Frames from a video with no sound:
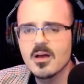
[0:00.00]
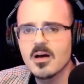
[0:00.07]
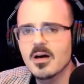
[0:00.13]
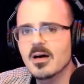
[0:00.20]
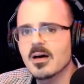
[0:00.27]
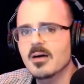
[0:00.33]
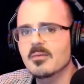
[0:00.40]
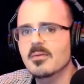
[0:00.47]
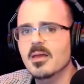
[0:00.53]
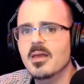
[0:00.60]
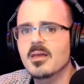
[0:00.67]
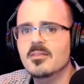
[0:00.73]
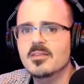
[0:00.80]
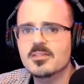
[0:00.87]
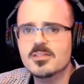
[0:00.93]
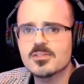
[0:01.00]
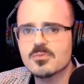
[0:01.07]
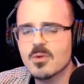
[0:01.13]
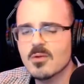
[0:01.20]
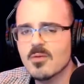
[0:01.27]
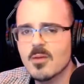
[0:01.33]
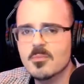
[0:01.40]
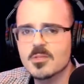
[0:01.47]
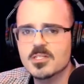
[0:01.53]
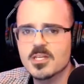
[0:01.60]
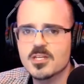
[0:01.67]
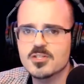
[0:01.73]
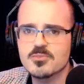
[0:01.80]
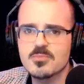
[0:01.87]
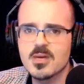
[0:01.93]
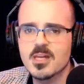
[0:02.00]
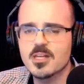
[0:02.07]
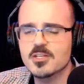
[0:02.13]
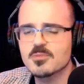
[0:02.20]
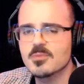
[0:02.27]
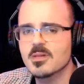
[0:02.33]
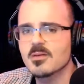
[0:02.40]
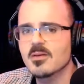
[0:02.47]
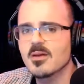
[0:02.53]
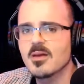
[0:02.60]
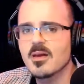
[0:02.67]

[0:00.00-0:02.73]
And this is where reputation management